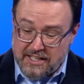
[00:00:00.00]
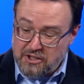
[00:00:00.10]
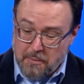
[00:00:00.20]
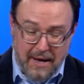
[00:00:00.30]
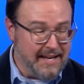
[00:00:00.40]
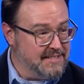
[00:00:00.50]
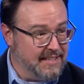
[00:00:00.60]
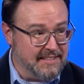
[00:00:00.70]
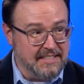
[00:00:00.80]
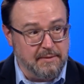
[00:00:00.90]
can you buy a
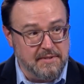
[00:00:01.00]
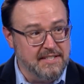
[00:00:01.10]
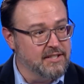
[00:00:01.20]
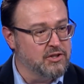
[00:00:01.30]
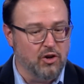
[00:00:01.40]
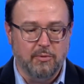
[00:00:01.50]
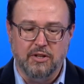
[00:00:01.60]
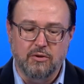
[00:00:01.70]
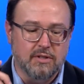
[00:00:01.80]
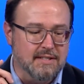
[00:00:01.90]
ticket to come see a show,
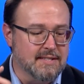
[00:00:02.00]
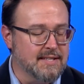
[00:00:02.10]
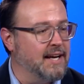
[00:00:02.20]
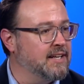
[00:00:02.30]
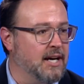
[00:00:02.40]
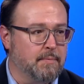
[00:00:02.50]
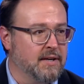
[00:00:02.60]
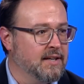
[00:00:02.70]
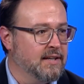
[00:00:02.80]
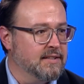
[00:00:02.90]
but you can sign up
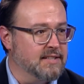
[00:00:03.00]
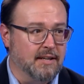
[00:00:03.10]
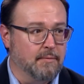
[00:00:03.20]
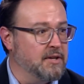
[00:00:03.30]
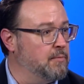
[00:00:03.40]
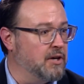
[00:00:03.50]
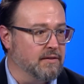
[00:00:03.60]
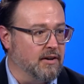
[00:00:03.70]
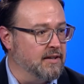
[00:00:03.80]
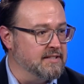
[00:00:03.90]
to come be a part
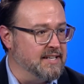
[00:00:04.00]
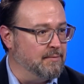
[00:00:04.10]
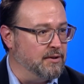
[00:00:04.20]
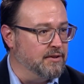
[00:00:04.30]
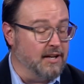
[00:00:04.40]
of our ensemble.